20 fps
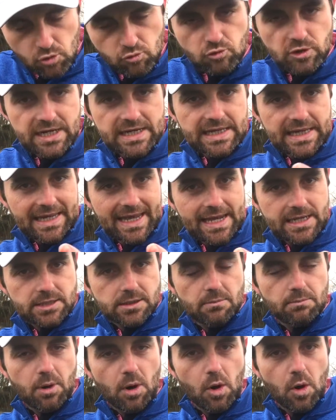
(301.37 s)
really gets
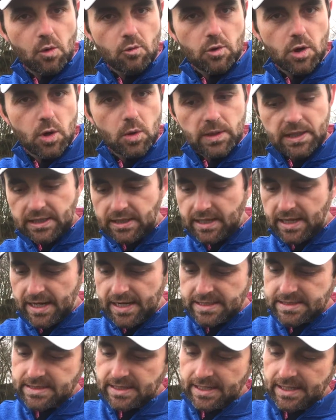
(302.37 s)
the ball rolling
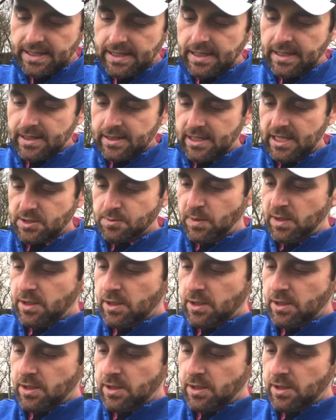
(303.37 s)
nicely. That's